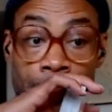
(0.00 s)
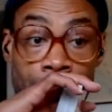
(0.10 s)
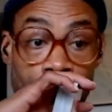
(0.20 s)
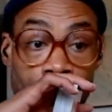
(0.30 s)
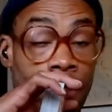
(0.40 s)

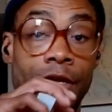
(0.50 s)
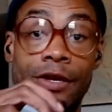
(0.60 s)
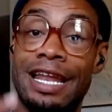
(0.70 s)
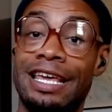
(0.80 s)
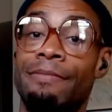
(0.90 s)
You got to keep
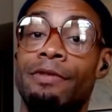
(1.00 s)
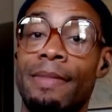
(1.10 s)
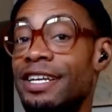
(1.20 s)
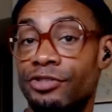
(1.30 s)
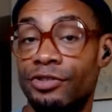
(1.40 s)
the magic
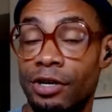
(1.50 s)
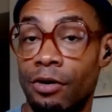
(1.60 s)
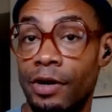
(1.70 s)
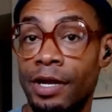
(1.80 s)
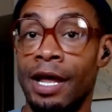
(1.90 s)
trick going.
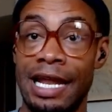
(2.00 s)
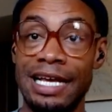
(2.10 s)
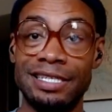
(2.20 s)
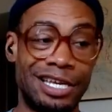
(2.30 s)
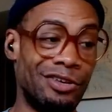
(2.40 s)
Not saying you
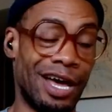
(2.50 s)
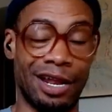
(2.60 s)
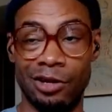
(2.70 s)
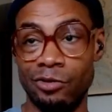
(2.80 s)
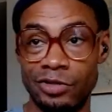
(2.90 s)
got to lose
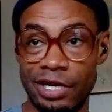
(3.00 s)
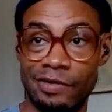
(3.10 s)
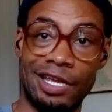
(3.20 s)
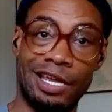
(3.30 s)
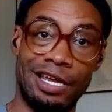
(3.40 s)
everything
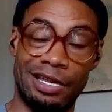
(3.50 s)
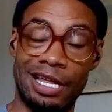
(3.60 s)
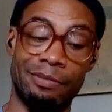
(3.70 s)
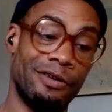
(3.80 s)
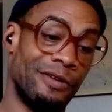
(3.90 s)
and let the
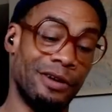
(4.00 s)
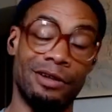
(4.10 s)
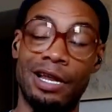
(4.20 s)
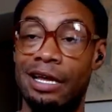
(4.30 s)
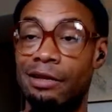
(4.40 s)
motherfucker like
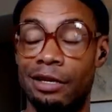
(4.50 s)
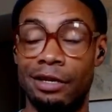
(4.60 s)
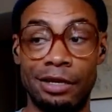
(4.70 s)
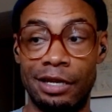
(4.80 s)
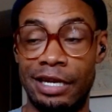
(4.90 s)

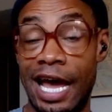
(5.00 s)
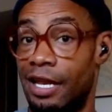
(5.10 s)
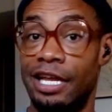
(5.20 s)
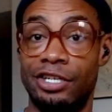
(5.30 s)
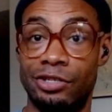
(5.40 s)
annihilate you
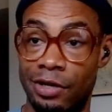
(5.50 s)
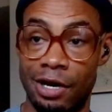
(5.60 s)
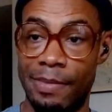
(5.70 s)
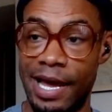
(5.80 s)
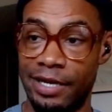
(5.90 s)
to come back to
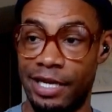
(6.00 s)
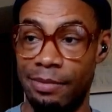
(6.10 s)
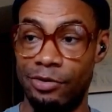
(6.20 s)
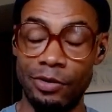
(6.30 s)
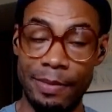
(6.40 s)
keep doing the
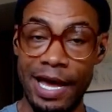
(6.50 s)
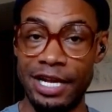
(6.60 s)
magic trick.